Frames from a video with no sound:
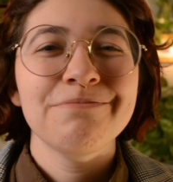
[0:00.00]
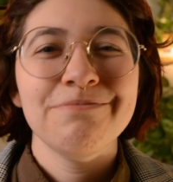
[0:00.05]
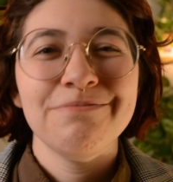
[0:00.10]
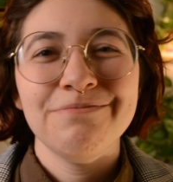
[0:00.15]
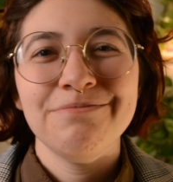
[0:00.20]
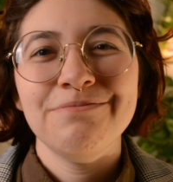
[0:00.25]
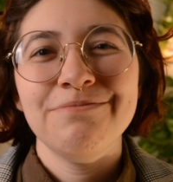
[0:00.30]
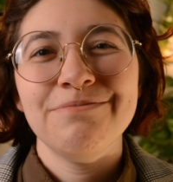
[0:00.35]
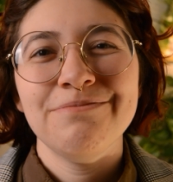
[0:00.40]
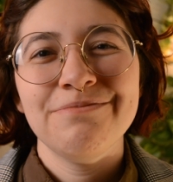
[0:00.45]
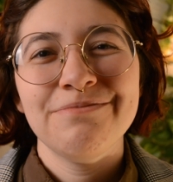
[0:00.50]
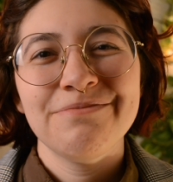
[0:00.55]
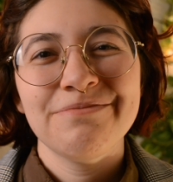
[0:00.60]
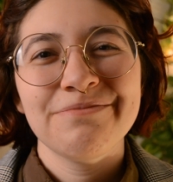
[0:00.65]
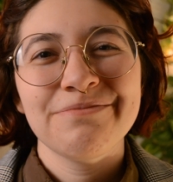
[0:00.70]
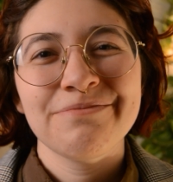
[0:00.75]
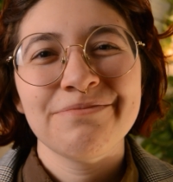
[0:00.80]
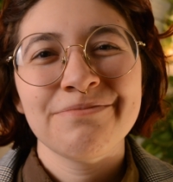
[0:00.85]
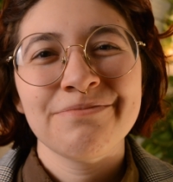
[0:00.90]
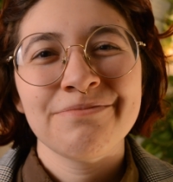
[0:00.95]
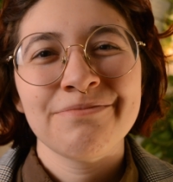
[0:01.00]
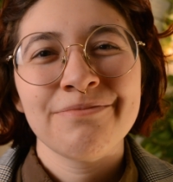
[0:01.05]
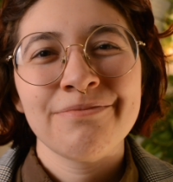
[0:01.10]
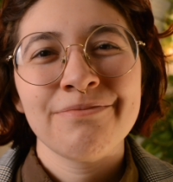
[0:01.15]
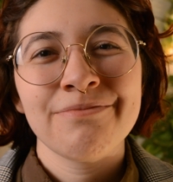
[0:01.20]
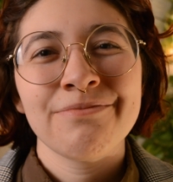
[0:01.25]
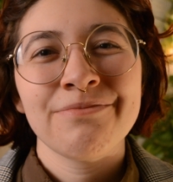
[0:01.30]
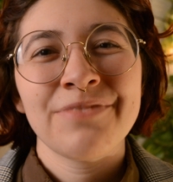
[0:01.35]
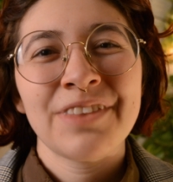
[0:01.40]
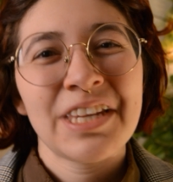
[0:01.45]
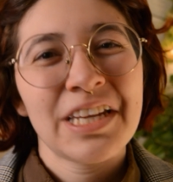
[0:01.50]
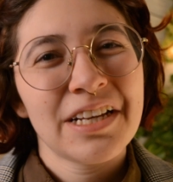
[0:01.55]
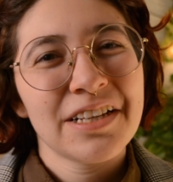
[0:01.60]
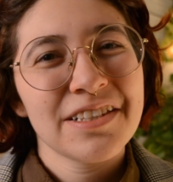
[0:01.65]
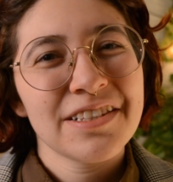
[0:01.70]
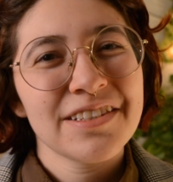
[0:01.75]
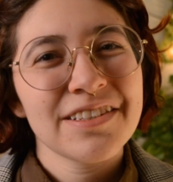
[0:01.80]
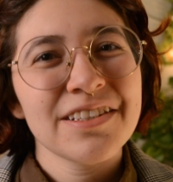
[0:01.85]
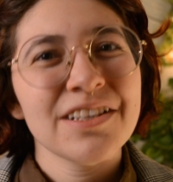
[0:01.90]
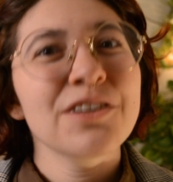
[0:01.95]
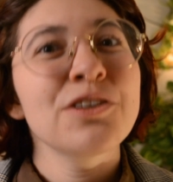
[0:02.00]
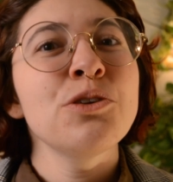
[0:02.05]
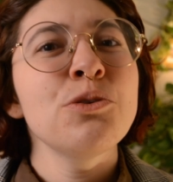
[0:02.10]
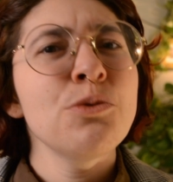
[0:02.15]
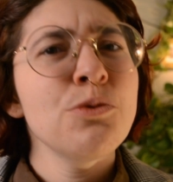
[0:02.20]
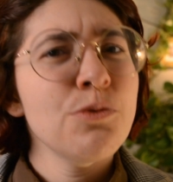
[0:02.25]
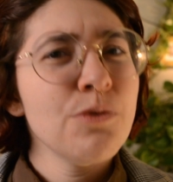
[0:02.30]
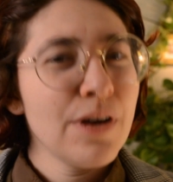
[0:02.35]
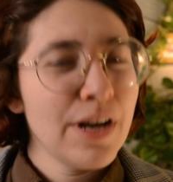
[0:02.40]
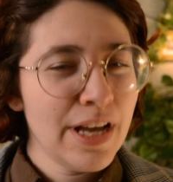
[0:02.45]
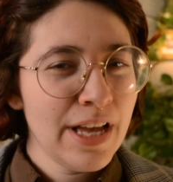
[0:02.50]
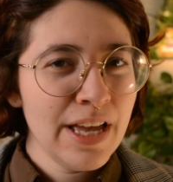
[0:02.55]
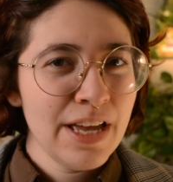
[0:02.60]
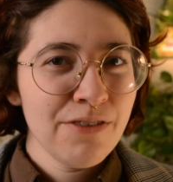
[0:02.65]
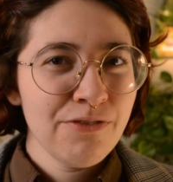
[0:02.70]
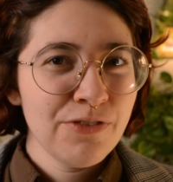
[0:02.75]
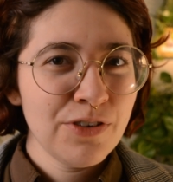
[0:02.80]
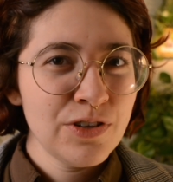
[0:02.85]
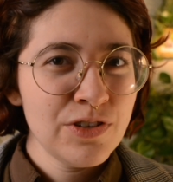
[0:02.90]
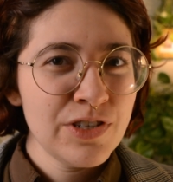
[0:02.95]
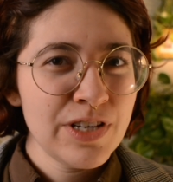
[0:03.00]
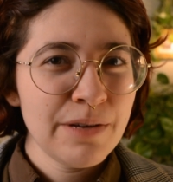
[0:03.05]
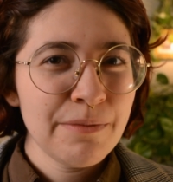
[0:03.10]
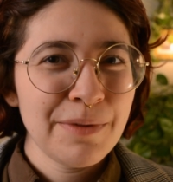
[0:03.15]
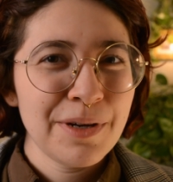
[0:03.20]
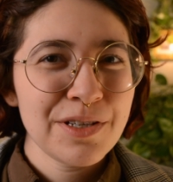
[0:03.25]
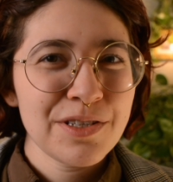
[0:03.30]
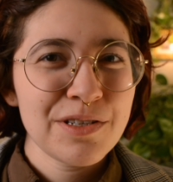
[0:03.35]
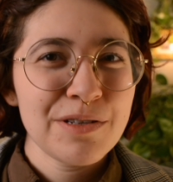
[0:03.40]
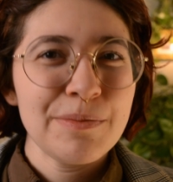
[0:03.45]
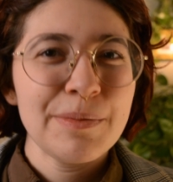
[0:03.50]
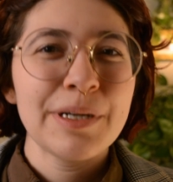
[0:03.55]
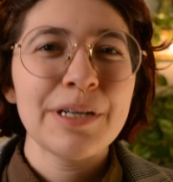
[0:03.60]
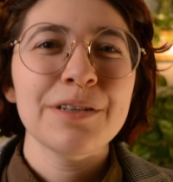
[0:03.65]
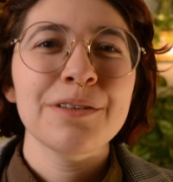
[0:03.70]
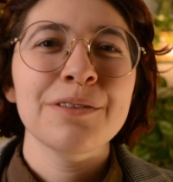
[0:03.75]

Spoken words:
Yes. Are you a first-time customer?